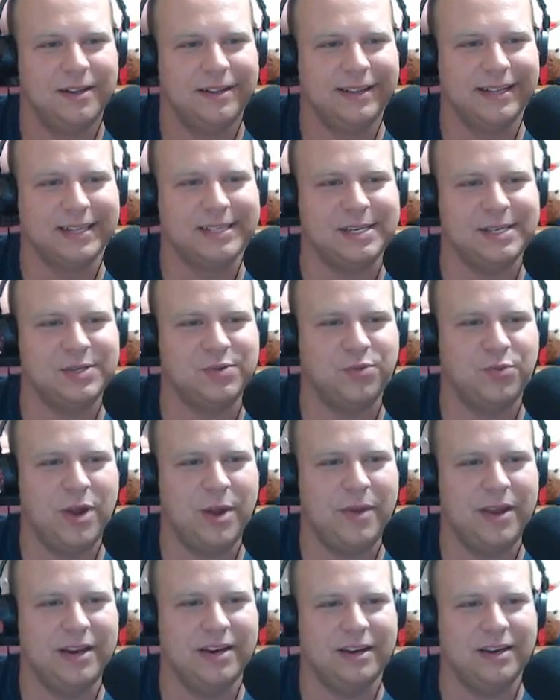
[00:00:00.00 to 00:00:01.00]
This is
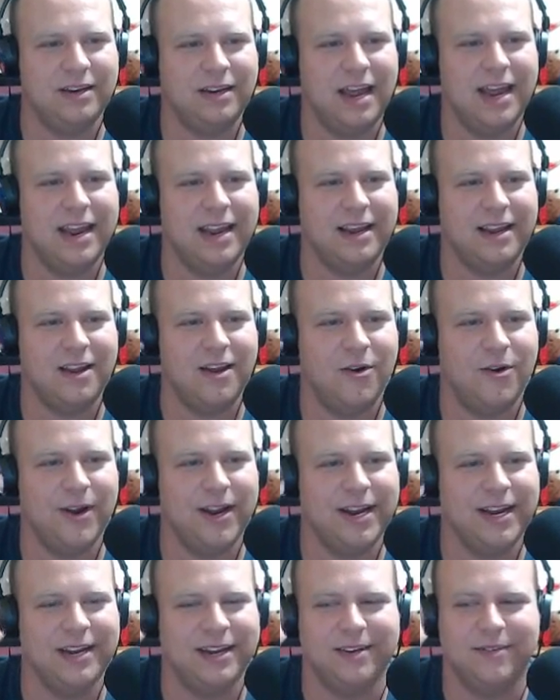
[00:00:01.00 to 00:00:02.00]
women like
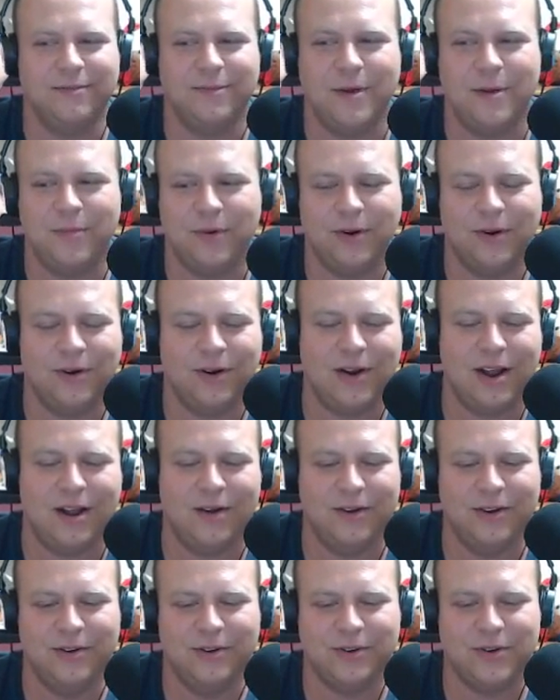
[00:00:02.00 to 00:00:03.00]
going. Remember
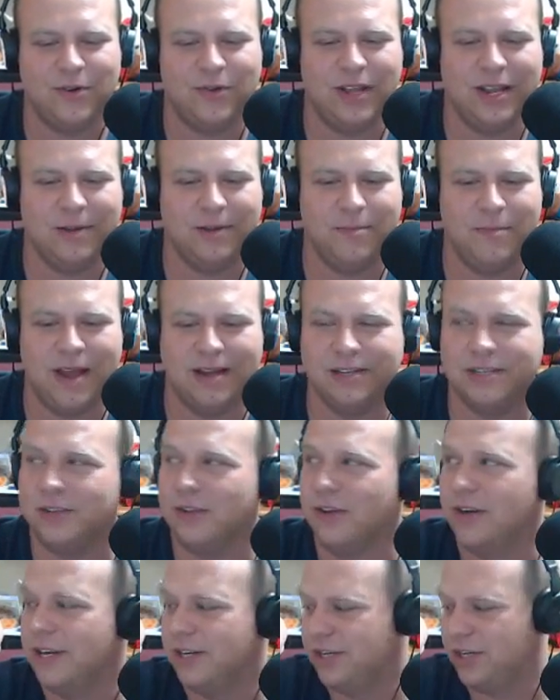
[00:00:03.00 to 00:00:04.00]
how you don't like men
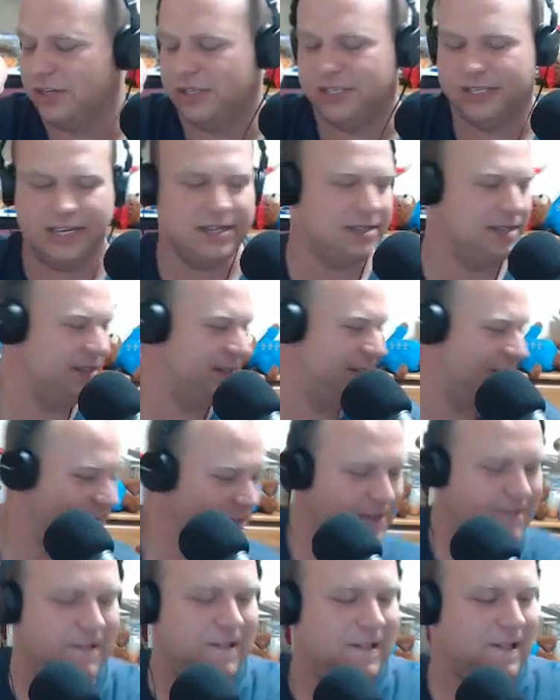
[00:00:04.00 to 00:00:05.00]
to look at your tits?
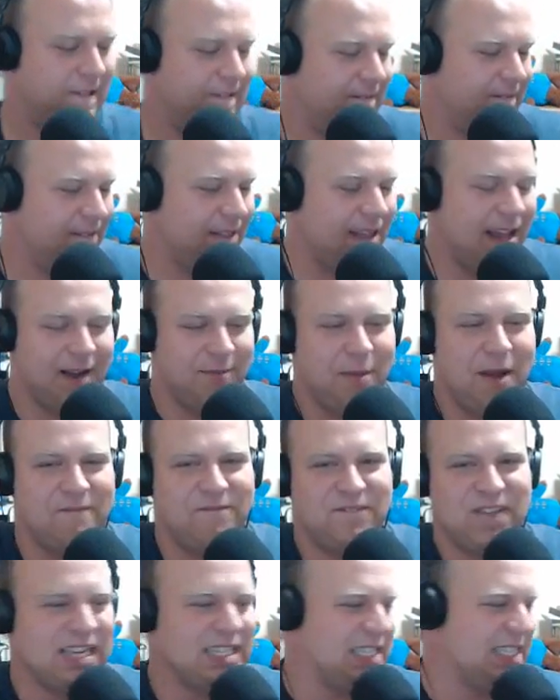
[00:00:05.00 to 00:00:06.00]
Like my
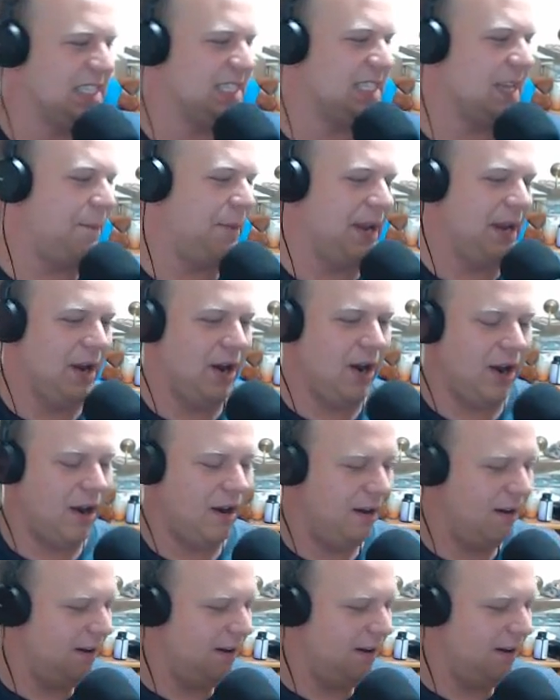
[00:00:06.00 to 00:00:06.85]
face is up here.